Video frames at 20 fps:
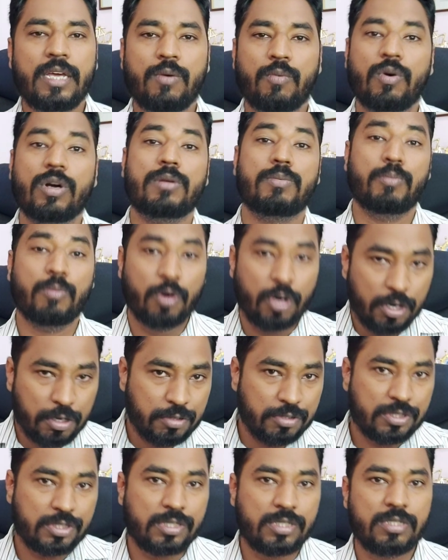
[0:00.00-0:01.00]
what more
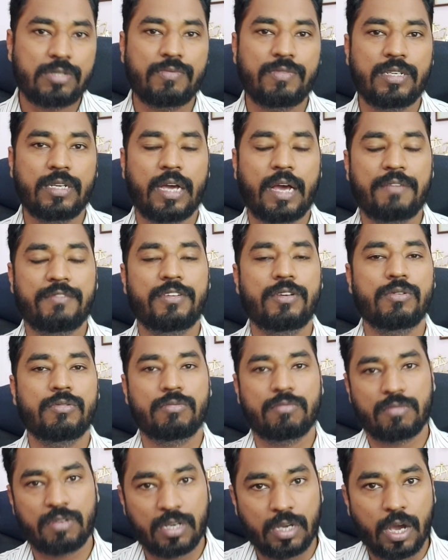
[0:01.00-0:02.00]
questions have
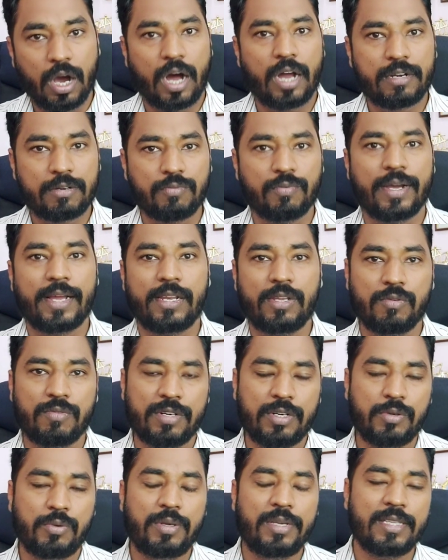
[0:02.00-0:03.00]
you got while you
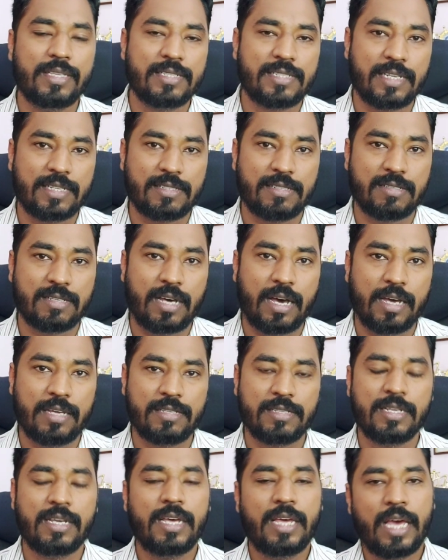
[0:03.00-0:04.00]
were doing this
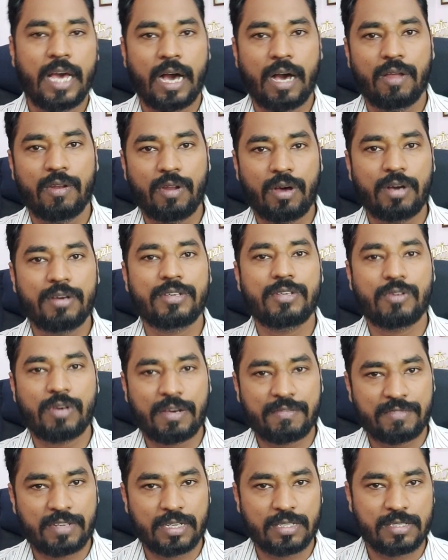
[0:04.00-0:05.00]
exercise, how long you
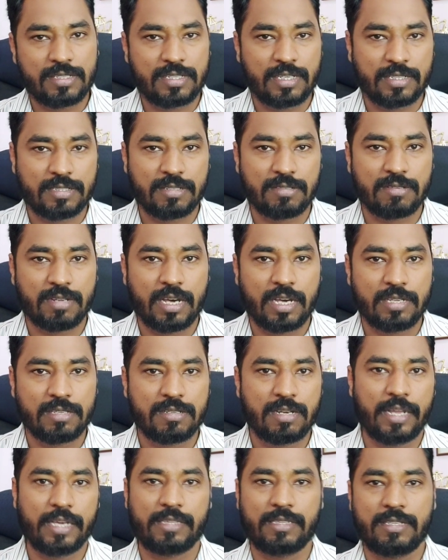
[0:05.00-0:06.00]
have done this
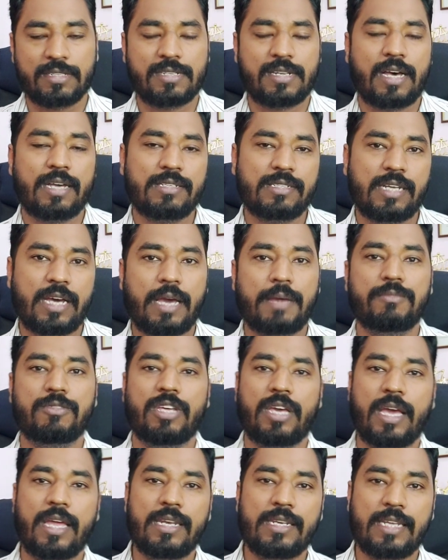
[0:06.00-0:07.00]
exercise, like the start time,
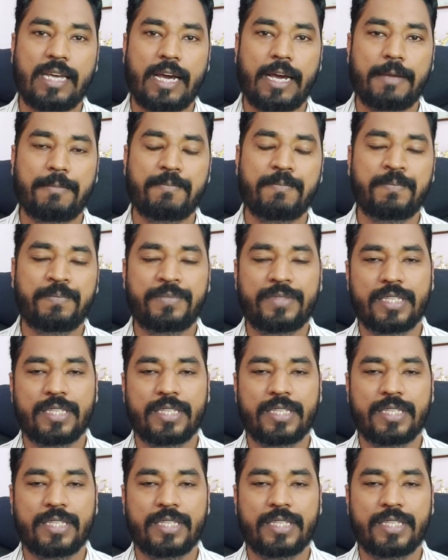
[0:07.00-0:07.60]
the end time,